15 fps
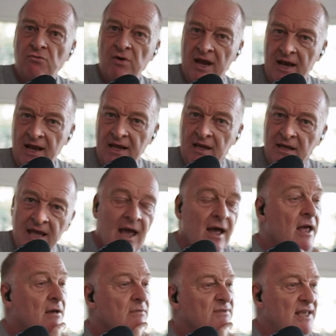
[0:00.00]
Really?
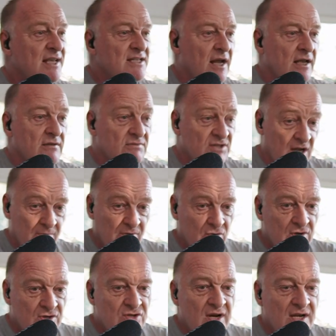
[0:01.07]
Yeah. Things like
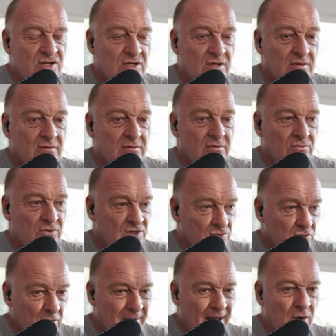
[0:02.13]
sampled orchestration,
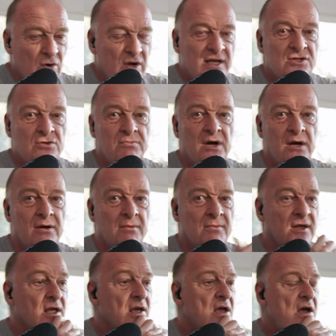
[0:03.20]
which is all about orchestral
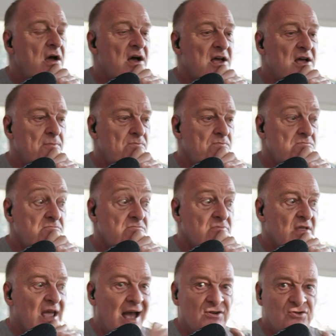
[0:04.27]
programming.
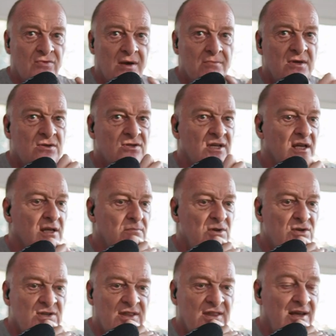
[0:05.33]
How to write
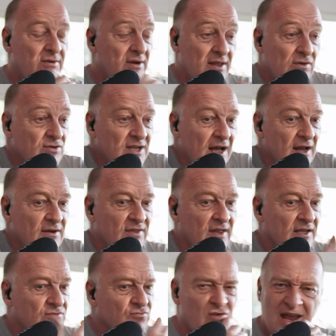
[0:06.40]
music, music theory, those kind of
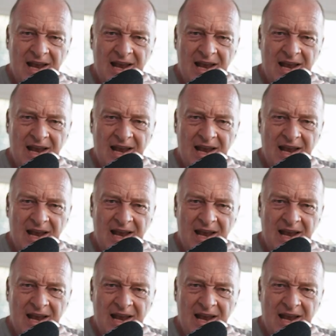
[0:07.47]
things.